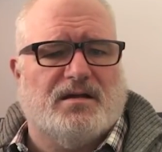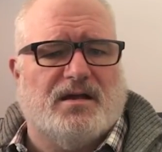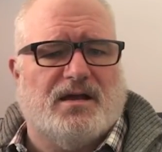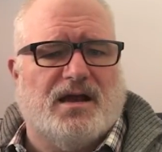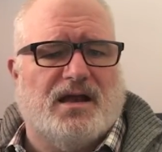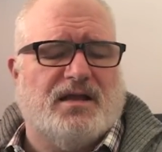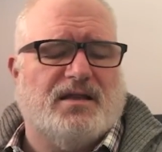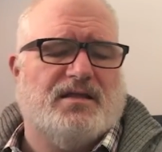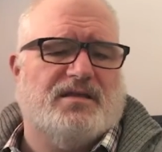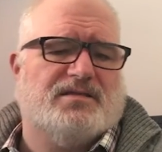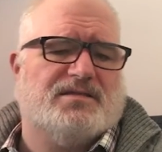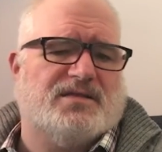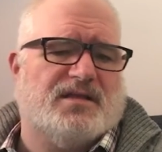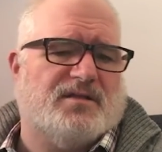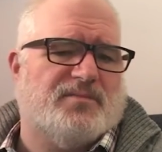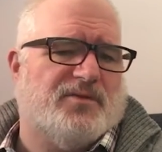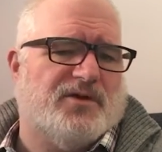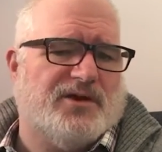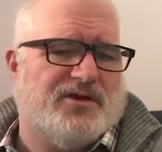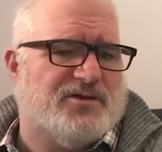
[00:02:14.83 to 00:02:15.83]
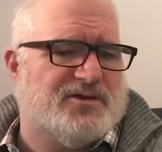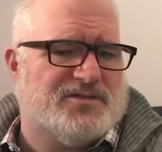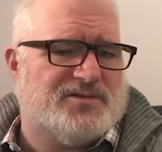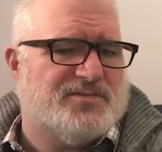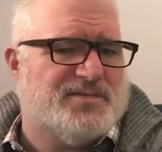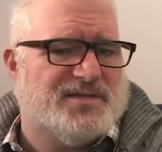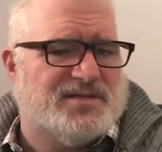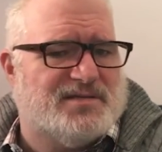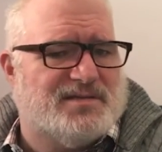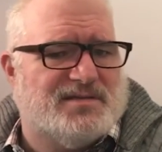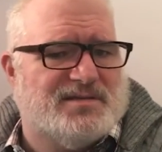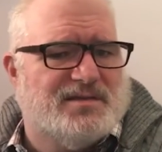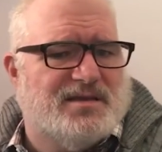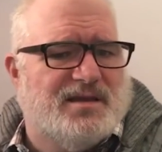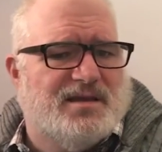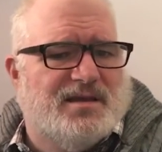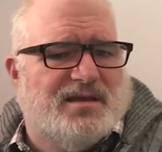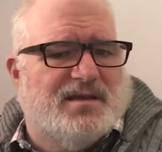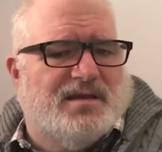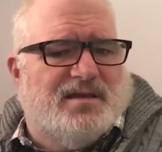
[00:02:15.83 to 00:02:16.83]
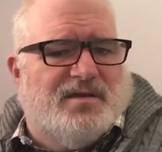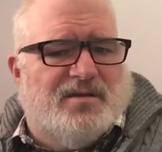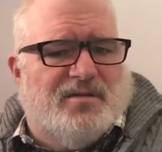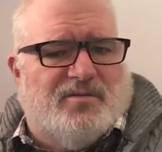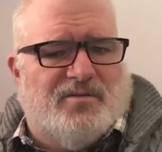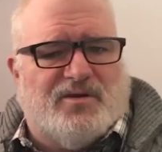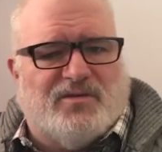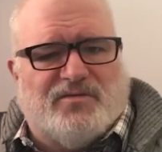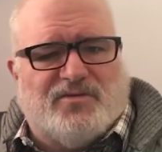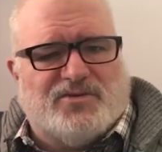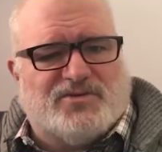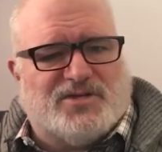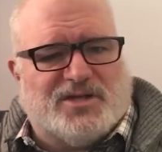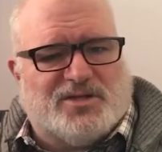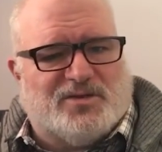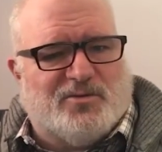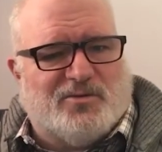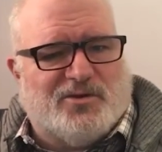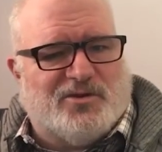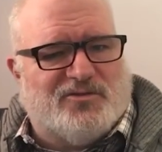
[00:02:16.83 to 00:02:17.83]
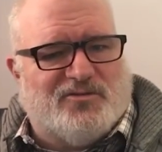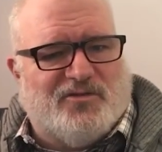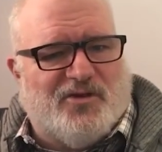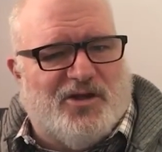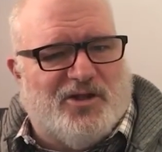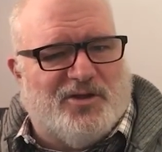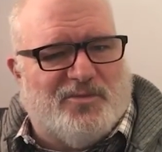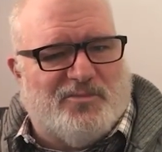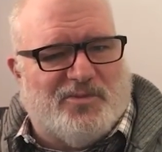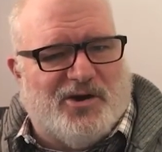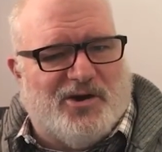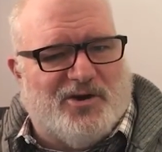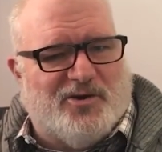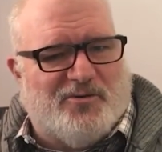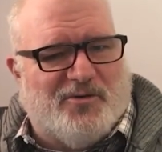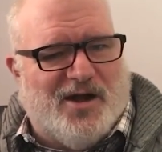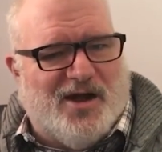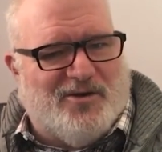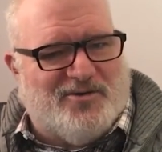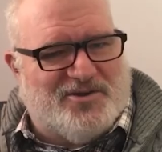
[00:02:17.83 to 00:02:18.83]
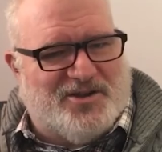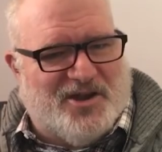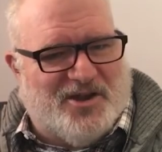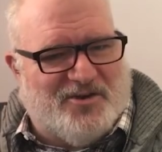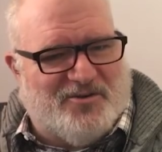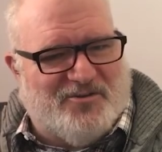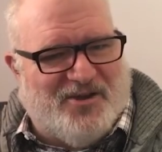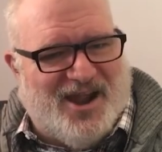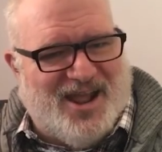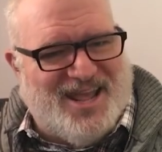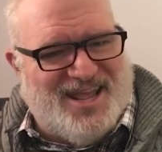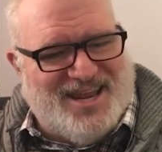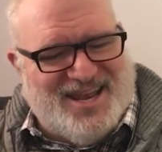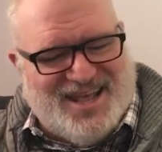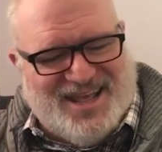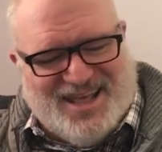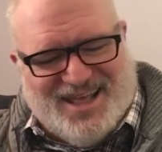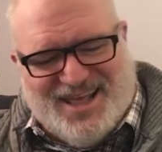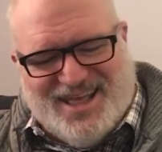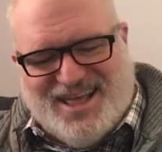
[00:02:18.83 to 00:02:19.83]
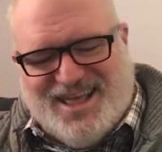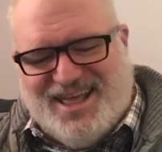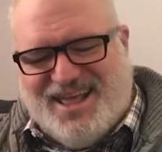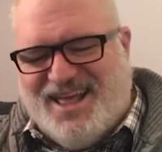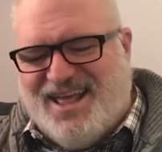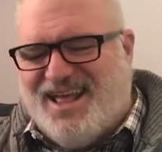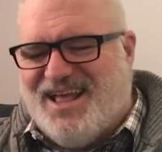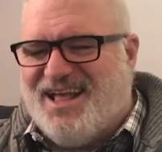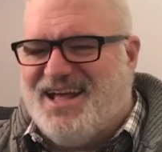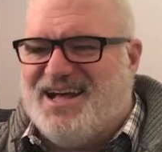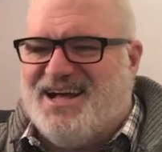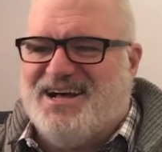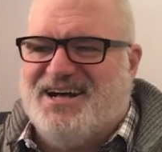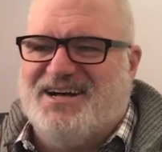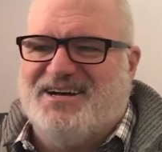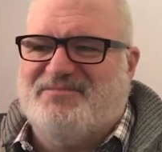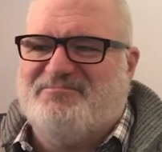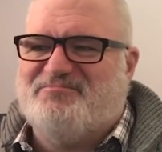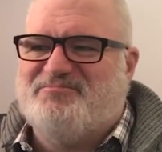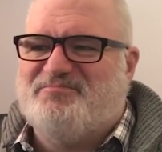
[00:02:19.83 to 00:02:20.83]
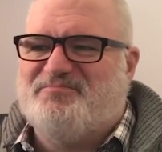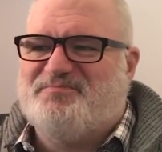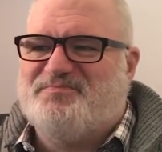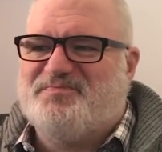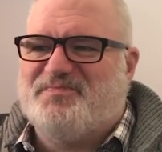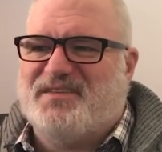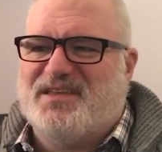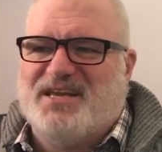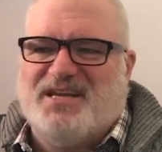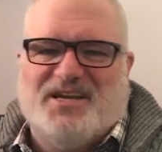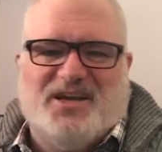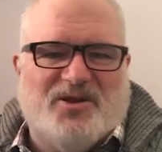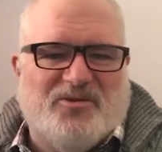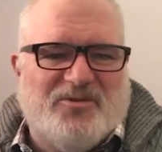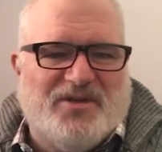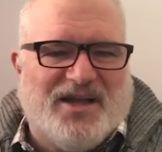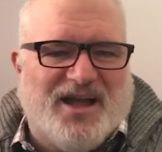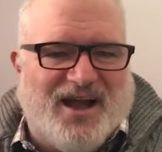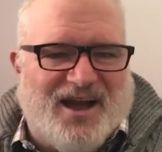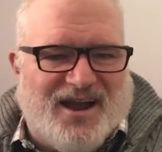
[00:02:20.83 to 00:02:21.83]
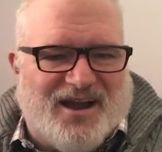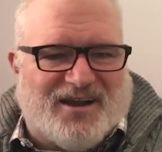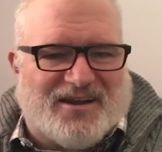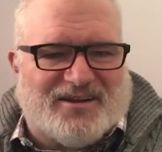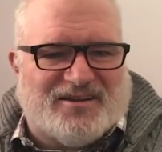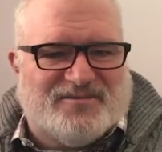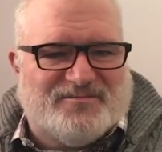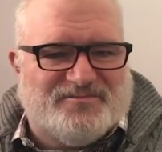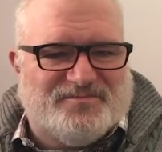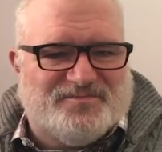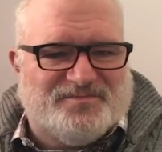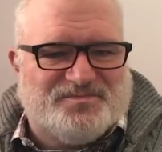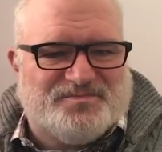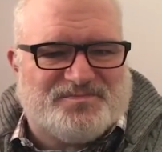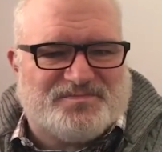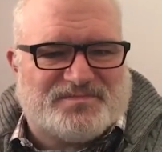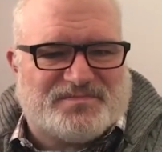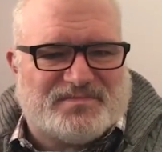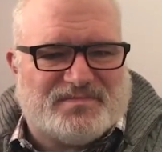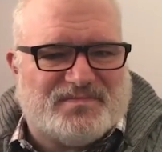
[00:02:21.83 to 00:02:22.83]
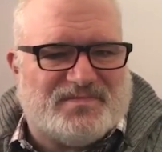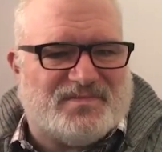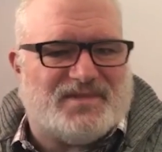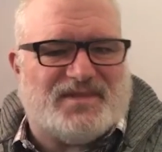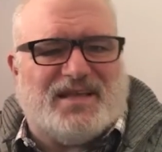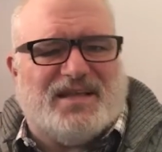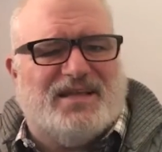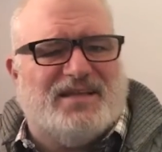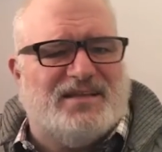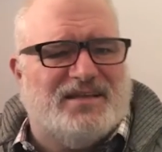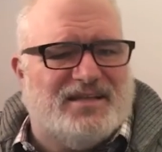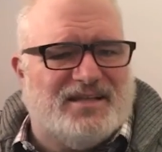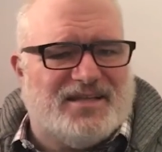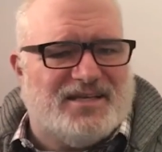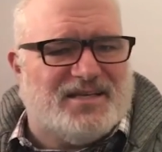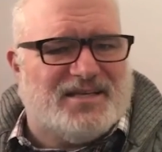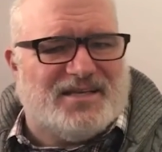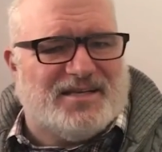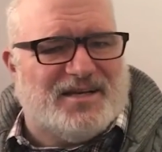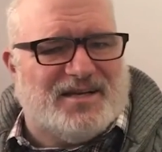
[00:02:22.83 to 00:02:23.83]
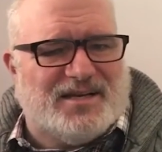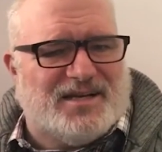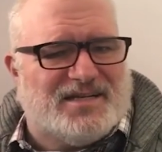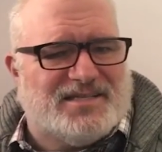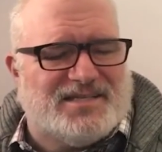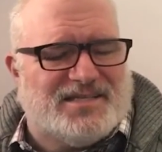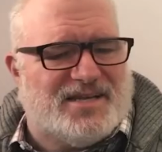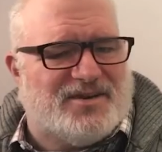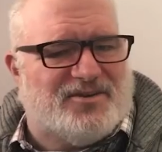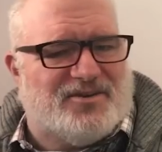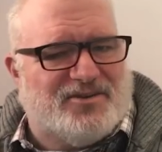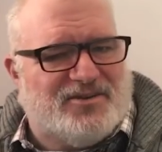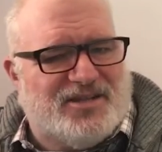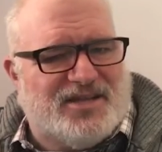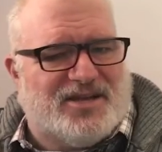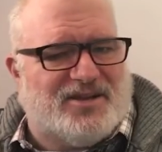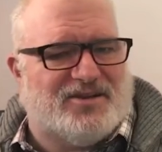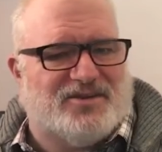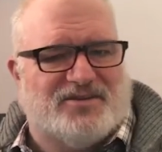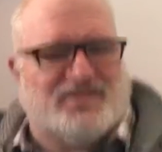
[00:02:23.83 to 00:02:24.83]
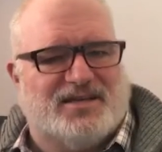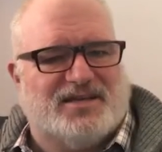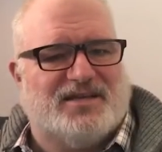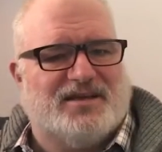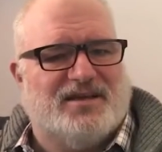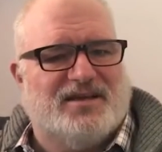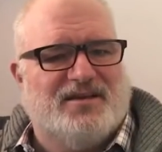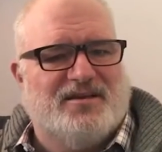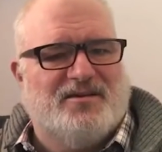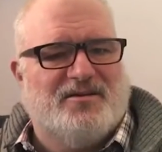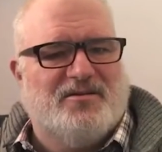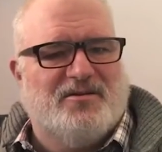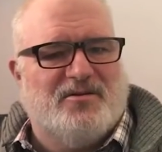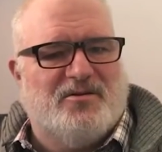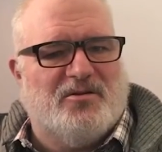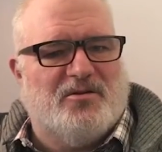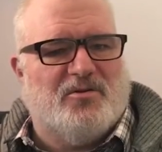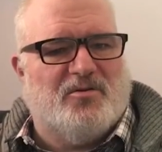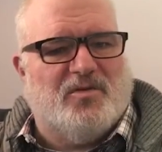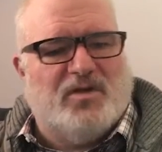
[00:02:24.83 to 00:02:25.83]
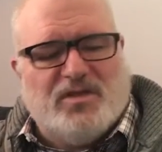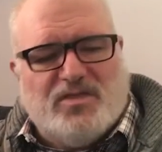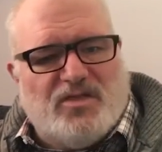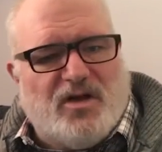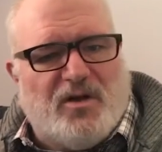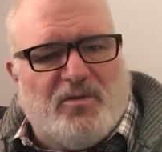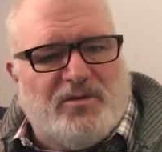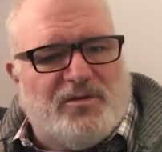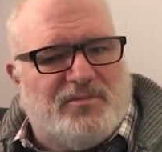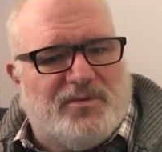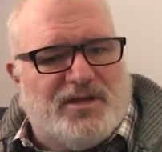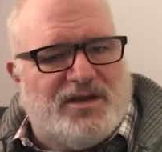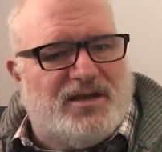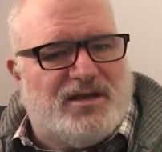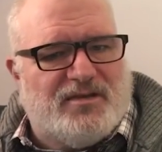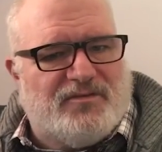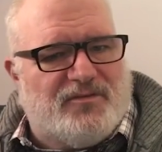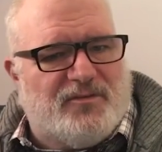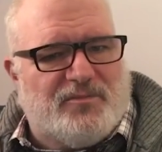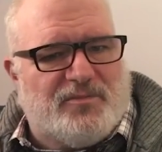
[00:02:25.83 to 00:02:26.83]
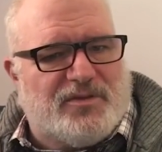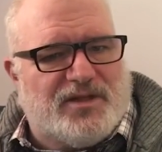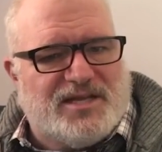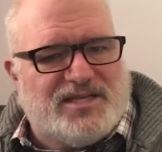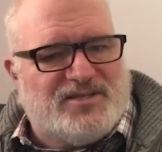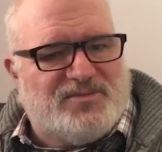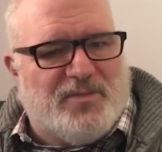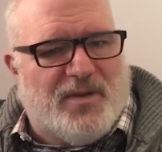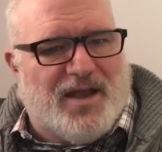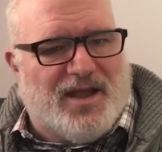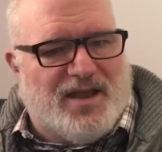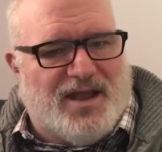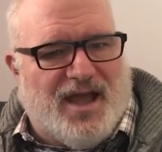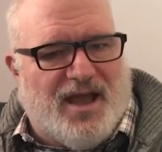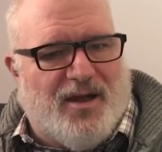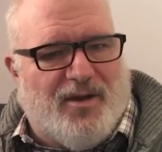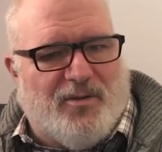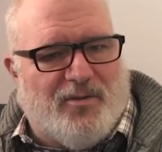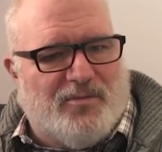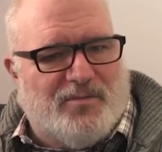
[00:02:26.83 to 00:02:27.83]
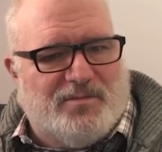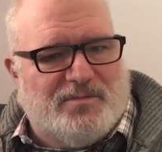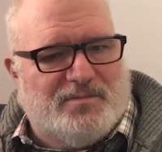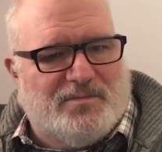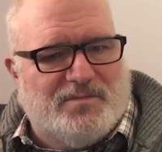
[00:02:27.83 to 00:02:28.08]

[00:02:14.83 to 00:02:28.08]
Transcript: How do you celebrate Christmas when it feels like the world's falling apart around you, right? And here we are. And like I said earlier, we thought we'd be in a different place by now.